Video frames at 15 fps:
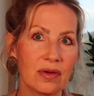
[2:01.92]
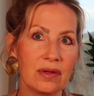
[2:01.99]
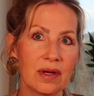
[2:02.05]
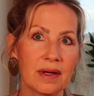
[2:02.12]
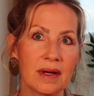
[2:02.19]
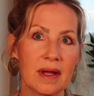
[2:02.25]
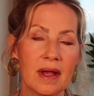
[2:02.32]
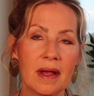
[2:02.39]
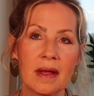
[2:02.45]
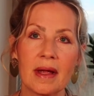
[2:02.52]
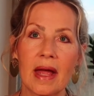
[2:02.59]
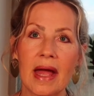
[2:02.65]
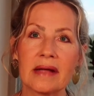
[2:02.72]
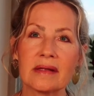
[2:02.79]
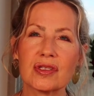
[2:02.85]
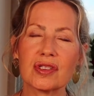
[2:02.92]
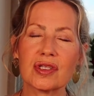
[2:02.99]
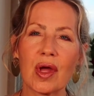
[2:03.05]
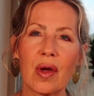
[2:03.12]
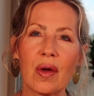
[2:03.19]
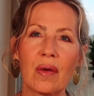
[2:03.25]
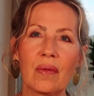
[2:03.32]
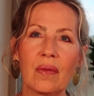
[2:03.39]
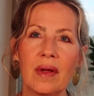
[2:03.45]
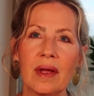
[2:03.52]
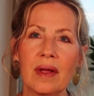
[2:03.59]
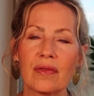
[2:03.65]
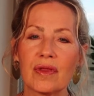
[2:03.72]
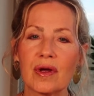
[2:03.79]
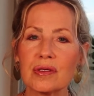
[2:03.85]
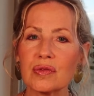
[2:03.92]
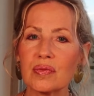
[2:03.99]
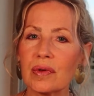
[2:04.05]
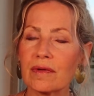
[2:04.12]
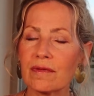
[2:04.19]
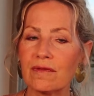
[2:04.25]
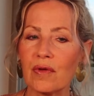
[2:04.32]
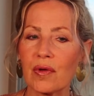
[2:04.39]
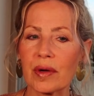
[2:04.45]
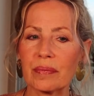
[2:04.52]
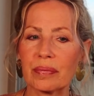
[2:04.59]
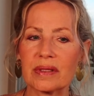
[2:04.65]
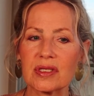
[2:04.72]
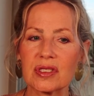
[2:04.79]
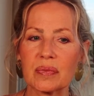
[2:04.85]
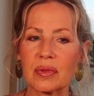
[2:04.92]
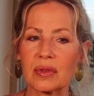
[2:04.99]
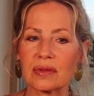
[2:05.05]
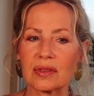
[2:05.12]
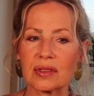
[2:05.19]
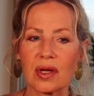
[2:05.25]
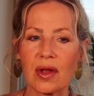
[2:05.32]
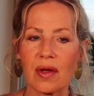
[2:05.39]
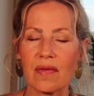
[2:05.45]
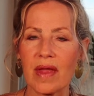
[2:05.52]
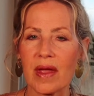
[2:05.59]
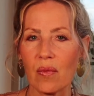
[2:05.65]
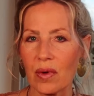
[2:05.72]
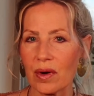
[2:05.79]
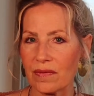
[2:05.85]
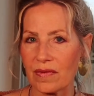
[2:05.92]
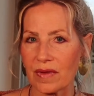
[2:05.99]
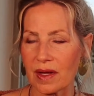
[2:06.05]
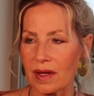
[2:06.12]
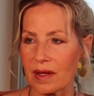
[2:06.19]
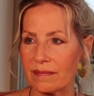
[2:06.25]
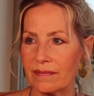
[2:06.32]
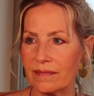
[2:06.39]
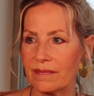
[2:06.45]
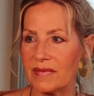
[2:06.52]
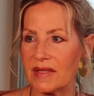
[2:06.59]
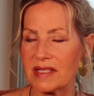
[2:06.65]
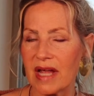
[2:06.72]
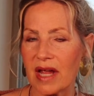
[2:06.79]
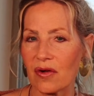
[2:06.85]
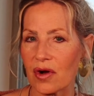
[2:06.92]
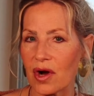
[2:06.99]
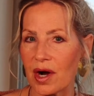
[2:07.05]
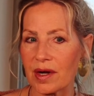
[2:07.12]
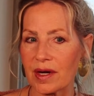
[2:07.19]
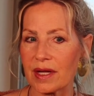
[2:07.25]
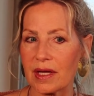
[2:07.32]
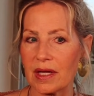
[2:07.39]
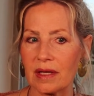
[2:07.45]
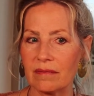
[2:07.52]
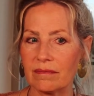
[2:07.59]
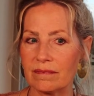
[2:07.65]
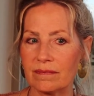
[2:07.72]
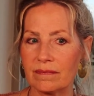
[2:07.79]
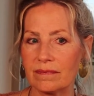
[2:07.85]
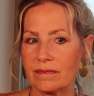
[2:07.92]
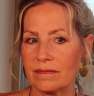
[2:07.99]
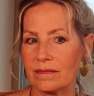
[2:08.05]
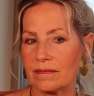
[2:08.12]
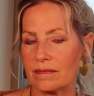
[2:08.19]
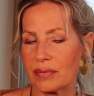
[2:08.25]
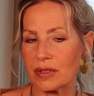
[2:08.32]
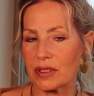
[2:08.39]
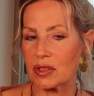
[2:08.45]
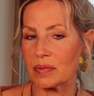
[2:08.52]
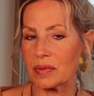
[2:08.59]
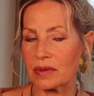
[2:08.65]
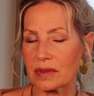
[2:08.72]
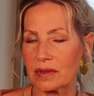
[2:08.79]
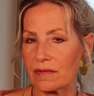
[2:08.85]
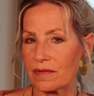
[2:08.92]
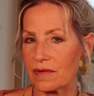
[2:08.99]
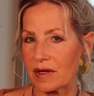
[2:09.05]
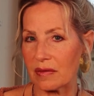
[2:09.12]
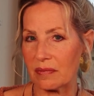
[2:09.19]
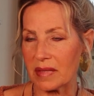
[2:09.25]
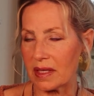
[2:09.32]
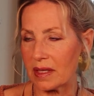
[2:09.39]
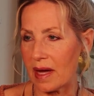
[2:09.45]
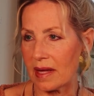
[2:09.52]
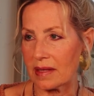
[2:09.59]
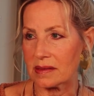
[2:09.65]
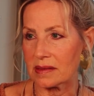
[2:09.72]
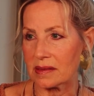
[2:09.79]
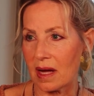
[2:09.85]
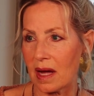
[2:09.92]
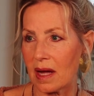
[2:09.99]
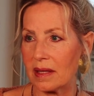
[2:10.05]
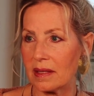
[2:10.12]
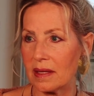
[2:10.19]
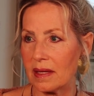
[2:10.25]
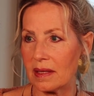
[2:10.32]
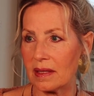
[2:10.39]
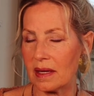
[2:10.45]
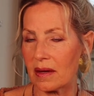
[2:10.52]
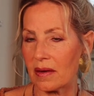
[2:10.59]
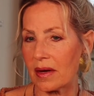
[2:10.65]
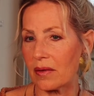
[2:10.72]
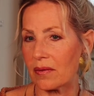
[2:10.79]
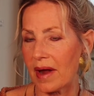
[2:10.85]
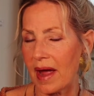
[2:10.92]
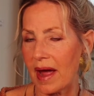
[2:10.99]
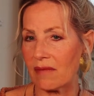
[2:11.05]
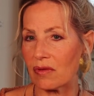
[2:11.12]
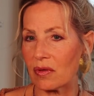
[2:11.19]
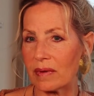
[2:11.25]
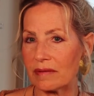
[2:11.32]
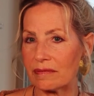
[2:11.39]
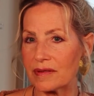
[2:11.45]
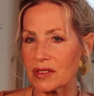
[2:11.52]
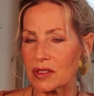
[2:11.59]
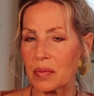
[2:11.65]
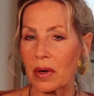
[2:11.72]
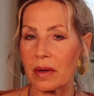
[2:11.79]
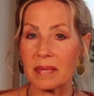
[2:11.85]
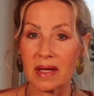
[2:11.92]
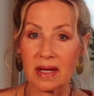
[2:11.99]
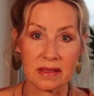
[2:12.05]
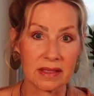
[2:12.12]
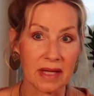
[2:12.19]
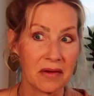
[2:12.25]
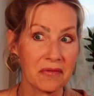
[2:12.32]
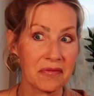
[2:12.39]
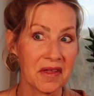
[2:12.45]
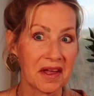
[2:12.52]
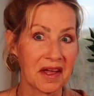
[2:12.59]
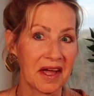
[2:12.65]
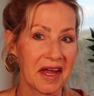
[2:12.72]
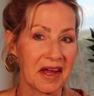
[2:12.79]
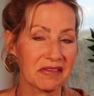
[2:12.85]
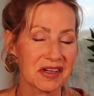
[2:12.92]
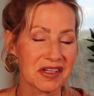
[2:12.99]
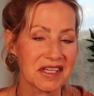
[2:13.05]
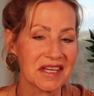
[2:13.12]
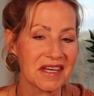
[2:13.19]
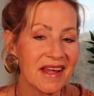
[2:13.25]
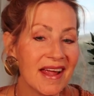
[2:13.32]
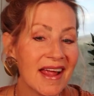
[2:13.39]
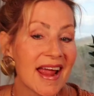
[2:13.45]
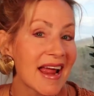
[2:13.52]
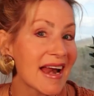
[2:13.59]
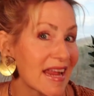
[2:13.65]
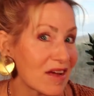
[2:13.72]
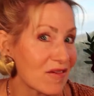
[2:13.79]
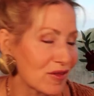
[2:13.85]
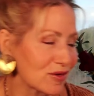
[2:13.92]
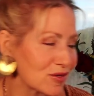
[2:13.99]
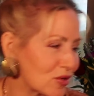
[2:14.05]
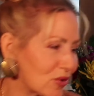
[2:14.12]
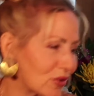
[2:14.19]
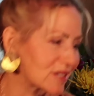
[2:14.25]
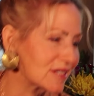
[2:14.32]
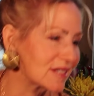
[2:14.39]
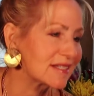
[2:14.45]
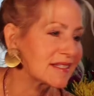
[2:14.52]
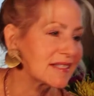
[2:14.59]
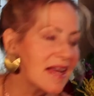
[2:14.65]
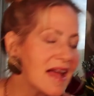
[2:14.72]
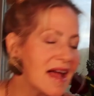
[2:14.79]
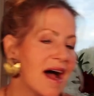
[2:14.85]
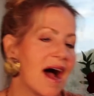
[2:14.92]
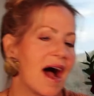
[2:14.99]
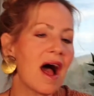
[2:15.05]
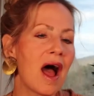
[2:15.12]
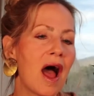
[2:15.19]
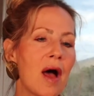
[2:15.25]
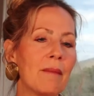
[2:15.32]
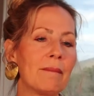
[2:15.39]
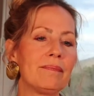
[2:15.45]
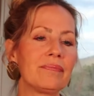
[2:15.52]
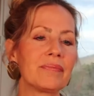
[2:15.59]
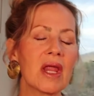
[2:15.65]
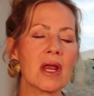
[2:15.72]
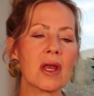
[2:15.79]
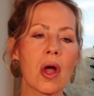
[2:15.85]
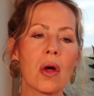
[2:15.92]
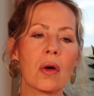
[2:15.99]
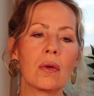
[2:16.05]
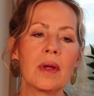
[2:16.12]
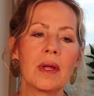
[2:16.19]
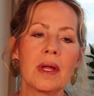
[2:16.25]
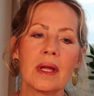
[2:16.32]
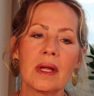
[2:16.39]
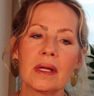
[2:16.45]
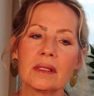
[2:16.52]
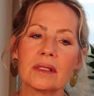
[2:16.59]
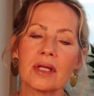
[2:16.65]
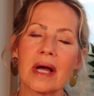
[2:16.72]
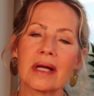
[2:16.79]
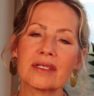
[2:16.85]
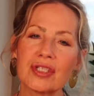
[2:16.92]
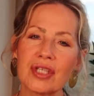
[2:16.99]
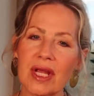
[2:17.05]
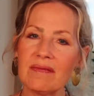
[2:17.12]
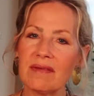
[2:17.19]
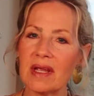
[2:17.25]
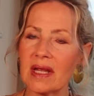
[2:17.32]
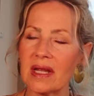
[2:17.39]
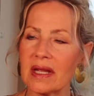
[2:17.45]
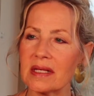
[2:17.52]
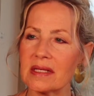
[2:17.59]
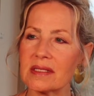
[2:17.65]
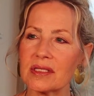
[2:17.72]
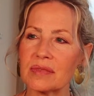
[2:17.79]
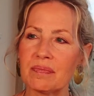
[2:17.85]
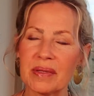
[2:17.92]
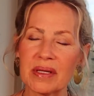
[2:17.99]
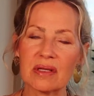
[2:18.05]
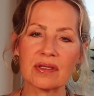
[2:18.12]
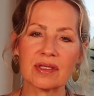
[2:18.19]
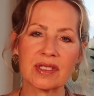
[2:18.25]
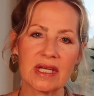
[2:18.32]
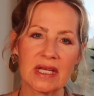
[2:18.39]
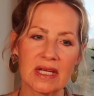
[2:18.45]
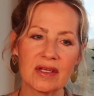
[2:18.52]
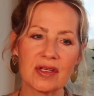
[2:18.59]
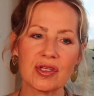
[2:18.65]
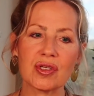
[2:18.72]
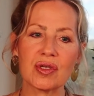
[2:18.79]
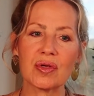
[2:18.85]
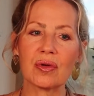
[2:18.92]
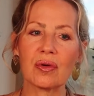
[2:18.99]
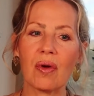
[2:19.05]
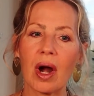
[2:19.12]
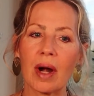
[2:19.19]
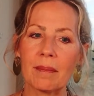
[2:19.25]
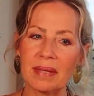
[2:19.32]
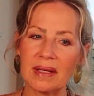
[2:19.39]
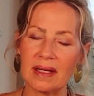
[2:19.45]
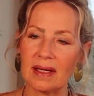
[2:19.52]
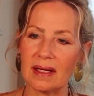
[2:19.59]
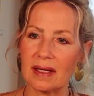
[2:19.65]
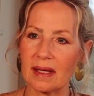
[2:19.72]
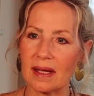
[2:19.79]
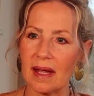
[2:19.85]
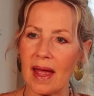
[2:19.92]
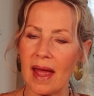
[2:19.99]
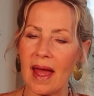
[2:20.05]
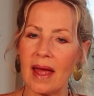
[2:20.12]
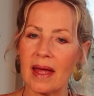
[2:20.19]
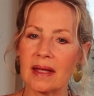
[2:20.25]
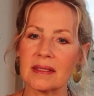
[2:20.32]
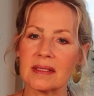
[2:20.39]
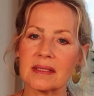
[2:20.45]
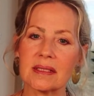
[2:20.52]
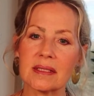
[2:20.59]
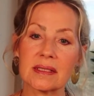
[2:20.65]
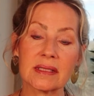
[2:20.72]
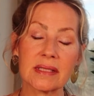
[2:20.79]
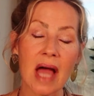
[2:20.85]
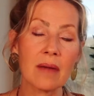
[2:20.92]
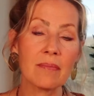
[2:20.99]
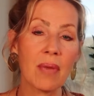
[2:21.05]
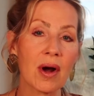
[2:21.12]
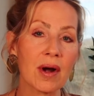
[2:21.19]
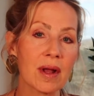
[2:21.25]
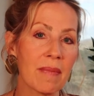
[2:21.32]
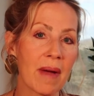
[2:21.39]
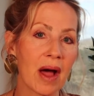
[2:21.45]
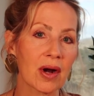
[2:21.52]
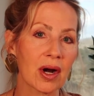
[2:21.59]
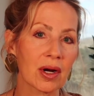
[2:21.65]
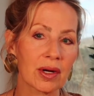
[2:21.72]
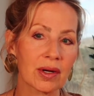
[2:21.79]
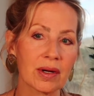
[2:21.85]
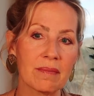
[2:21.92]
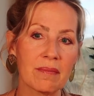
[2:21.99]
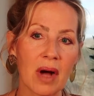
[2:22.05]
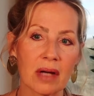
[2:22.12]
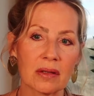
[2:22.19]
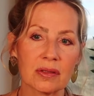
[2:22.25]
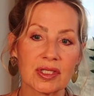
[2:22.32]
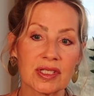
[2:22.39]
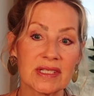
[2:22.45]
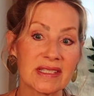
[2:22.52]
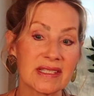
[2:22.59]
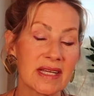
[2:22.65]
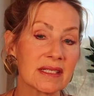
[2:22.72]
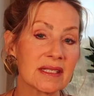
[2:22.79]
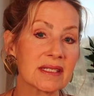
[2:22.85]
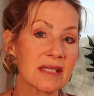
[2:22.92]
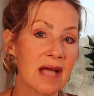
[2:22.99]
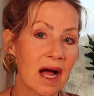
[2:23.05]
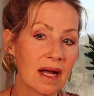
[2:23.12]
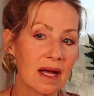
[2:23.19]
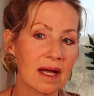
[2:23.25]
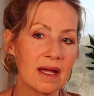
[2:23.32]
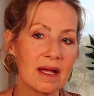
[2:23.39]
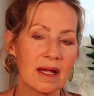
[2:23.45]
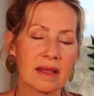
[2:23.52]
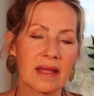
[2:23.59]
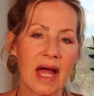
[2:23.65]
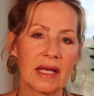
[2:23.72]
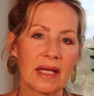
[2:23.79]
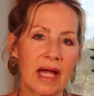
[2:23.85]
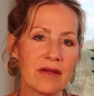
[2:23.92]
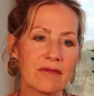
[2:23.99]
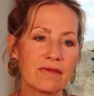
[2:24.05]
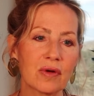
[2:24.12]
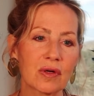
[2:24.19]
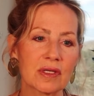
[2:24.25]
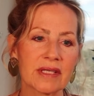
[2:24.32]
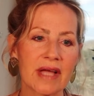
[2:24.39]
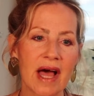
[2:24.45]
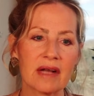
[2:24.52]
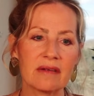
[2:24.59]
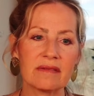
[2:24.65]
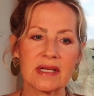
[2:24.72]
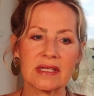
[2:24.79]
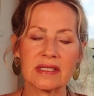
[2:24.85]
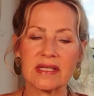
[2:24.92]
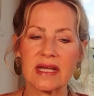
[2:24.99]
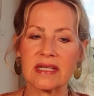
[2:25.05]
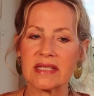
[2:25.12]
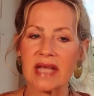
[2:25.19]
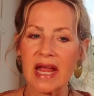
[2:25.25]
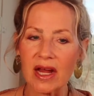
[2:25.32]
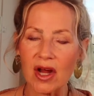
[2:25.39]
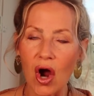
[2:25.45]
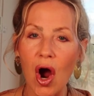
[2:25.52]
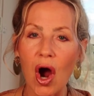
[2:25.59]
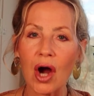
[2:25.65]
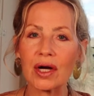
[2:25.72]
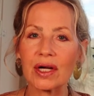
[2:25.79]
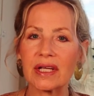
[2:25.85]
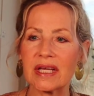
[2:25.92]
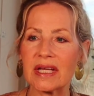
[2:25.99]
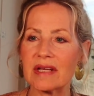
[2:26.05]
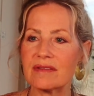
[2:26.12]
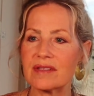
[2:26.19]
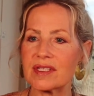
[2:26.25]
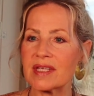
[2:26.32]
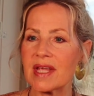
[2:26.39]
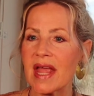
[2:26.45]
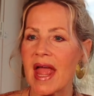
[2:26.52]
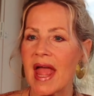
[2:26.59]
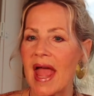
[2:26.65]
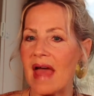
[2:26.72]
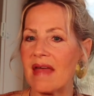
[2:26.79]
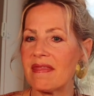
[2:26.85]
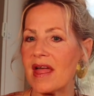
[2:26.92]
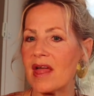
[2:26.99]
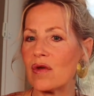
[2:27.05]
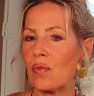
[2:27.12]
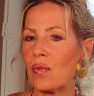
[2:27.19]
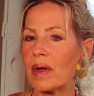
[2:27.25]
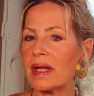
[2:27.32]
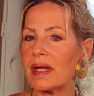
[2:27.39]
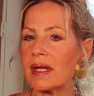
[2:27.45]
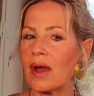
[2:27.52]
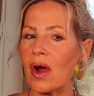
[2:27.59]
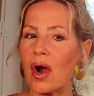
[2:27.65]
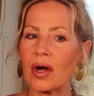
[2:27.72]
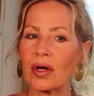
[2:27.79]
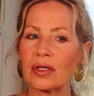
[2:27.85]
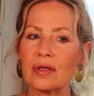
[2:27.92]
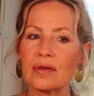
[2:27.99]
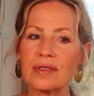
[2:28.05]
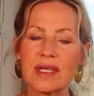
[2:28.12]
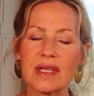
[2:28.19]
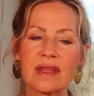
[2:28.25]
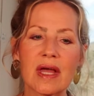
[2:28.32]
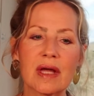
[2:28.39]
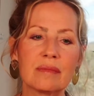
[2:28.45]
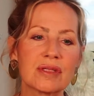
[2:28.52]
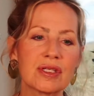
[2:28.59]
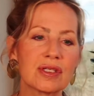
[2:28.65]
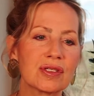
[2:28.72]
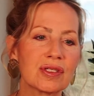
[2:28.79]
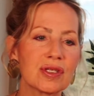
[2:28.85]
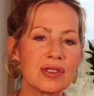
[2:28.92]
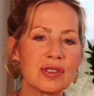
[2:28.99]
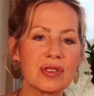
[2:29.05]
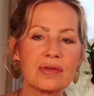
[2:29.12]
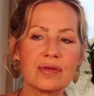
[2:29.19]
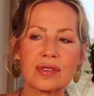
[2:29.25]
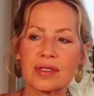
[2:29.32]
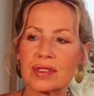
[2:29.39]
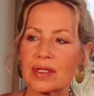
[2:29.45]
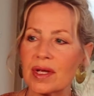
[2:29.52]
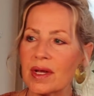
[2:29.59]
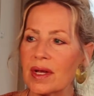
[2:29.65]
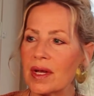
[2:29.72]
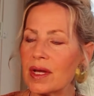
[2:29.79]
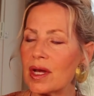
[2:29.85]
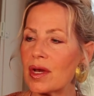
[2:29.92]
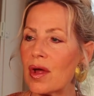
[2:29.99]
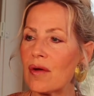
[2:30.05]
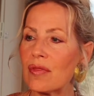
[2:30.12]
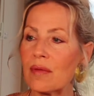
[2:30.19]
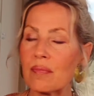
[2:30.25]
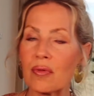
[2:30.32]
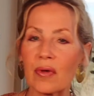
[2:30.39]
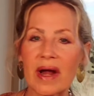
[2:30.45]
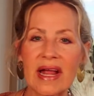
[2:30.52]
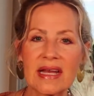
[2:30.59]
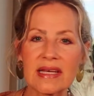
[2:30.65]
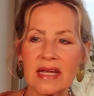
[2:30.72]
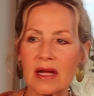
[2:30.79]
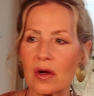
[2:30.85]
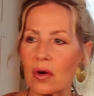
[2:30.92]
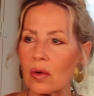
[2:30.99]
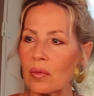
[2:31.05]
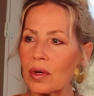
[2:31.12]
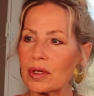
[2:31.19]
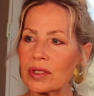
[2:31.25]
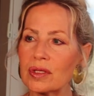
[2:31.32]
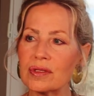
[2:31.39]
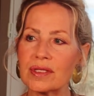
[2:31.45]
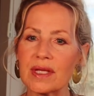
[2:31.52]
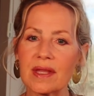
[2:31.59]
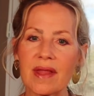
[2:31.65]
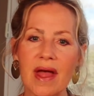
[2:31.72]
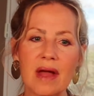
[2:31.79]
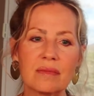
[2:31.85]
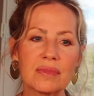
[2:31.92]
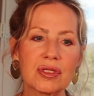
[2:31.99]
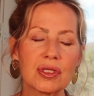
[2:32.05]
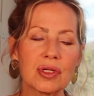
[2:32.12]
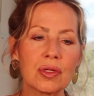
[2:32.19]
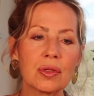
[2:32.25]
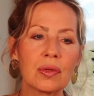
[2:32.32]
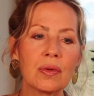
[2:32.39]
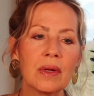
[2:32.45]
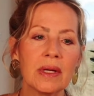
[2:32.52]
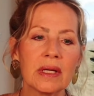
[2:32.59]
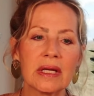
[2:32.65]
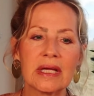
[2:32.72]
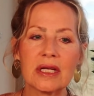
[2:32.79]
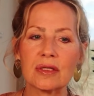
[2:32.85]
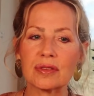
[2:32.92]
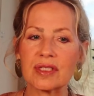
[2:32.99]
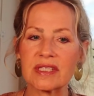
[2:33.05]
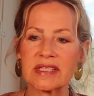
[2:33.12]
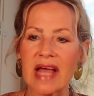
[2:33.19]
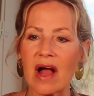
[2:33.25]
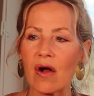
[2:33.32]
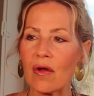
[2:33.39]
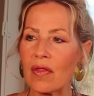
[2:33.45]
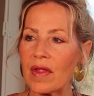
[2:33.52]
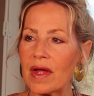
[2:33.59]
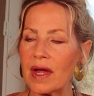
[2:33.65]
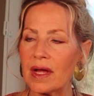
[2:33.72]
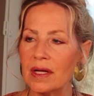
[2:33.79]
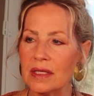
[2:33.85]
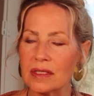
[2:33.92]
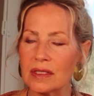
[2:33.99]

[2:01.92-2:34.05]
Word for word: good. And so those were foreign principles, you know, they weren't the, the Dale Carnegie principles. And forgive me, that's not, you know, I don't have a reference point because I don't think I ever did any of those courses. Um, you know, achieving is built into our being and the sad part about our current models is they suck that life force out of us. They take our gifts and then we are using them to seduce, you know, the branding or we're using them to, you know, sell the